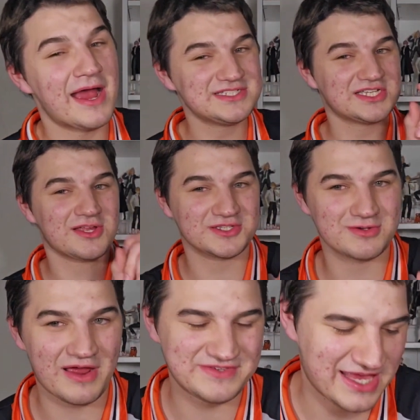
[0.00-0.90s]
just also
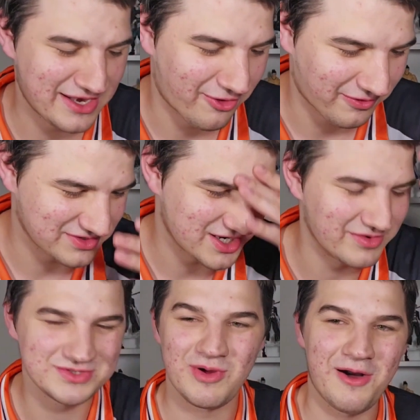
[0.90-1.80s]
have to get Naruto
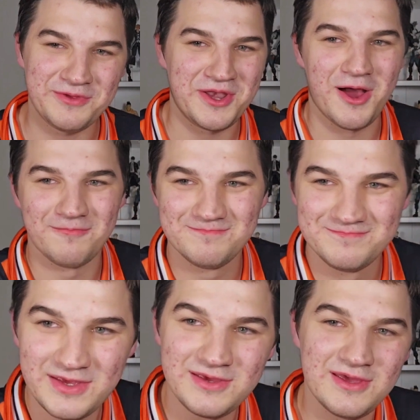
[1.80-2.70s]
as well, you know.
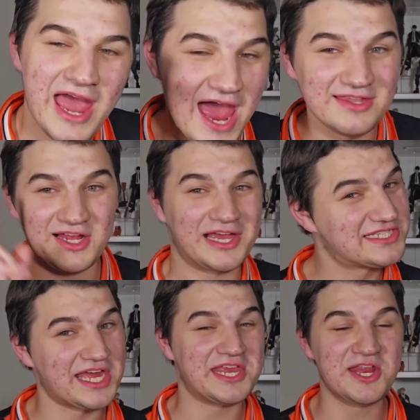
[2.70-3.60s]
And like I
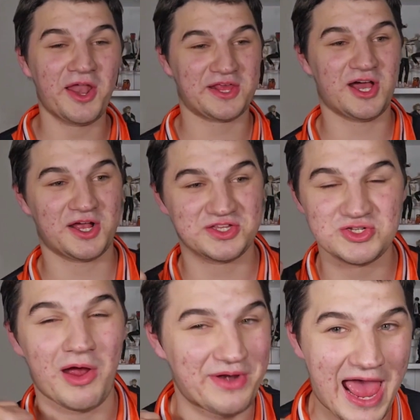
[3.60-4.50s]
said, Hidan and
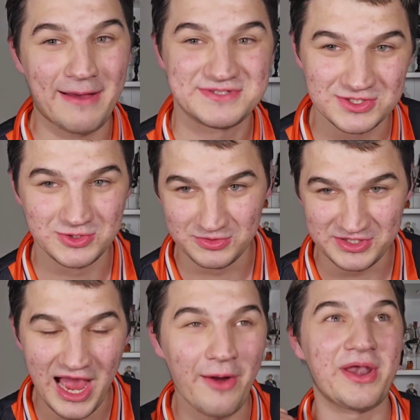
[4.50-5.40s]
Kakazu, I
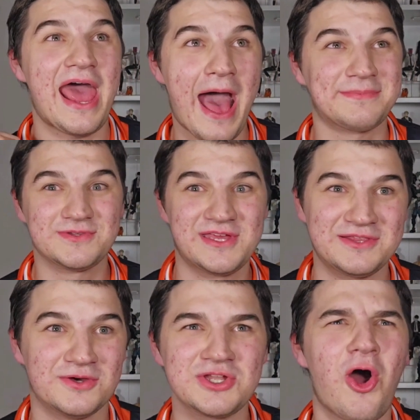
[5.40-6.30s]
would absolutely
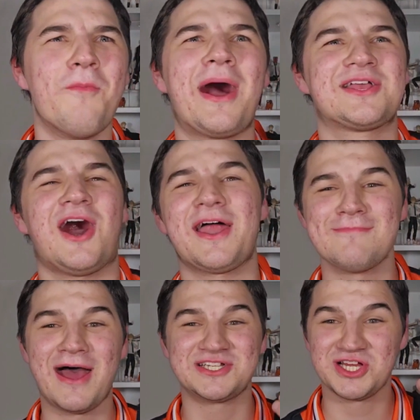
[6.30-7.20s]
get those. Oh my god,
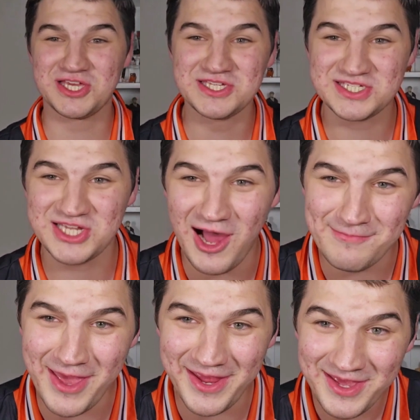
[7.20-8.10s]
imagine a
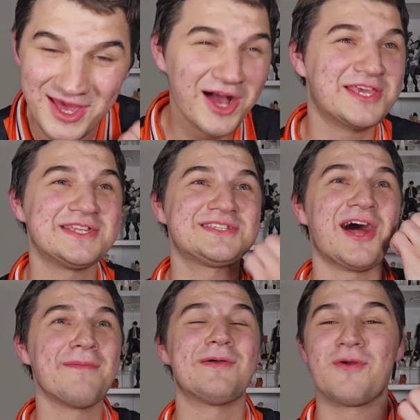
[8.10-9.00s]
Kisame. A
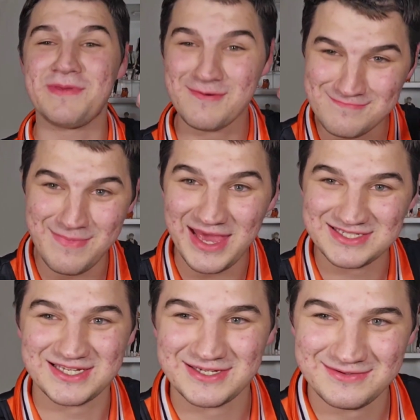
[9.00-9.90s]
Kisame would be
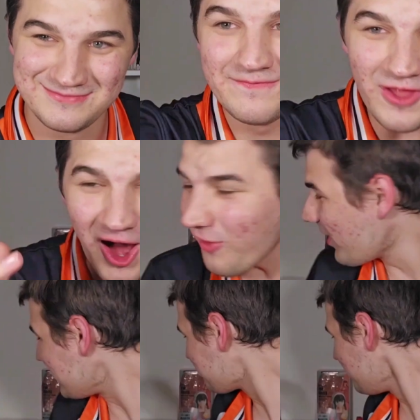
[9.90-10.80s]
amazing.
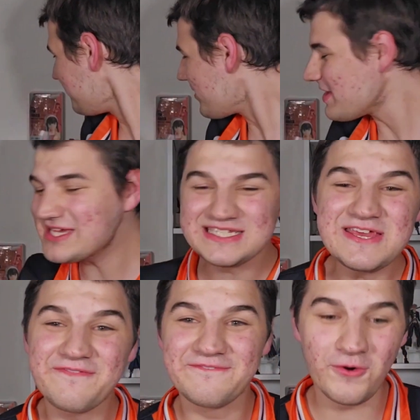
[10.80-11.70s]
Alright, so there is
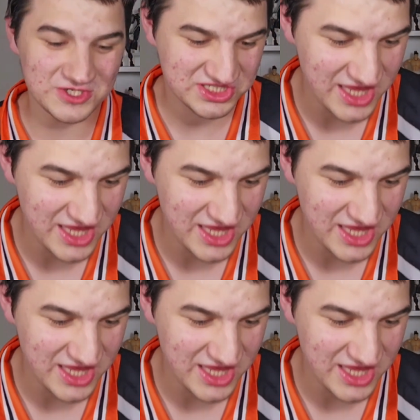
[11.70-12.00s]
the first